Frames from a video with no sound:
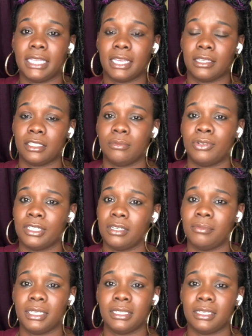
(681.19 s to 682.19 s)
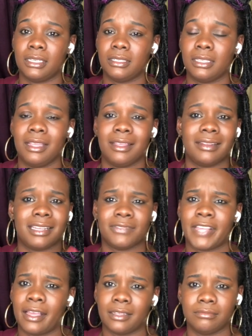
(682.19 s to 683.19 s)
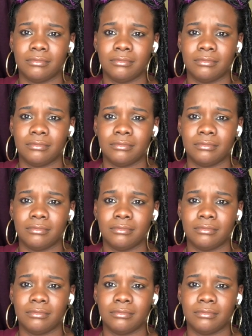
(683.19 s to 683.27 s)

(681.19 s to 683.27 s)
that can support your business, that's fine.